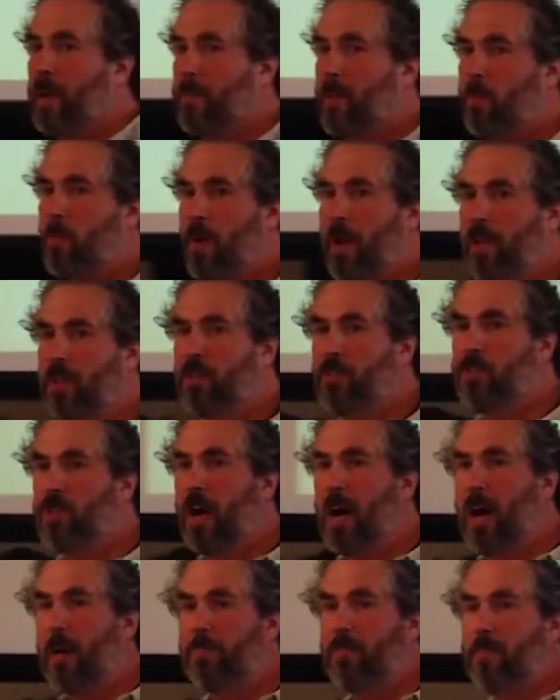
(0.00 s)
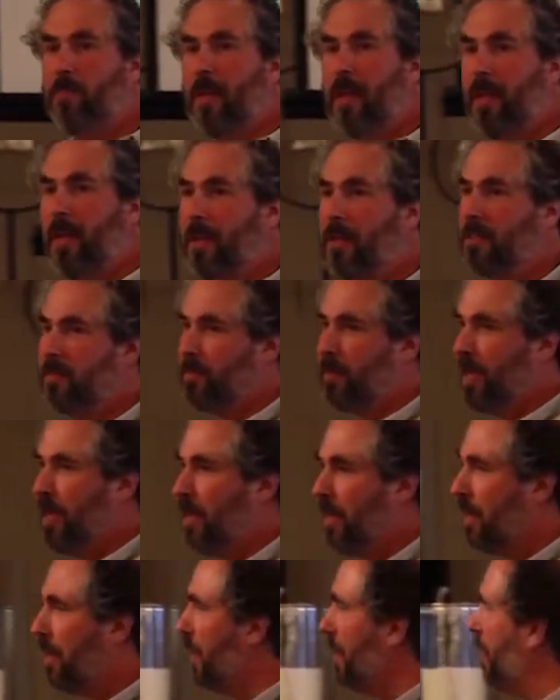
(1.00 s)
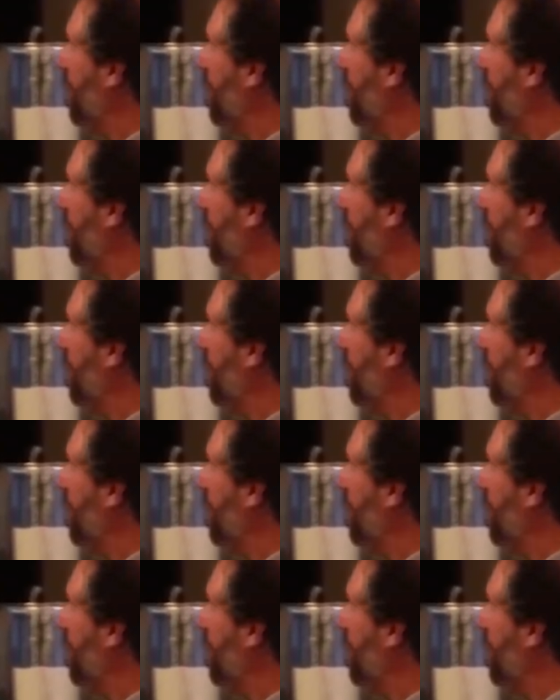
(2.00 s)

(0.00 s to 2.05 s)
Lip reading: minimum wage jobs to make ends meet.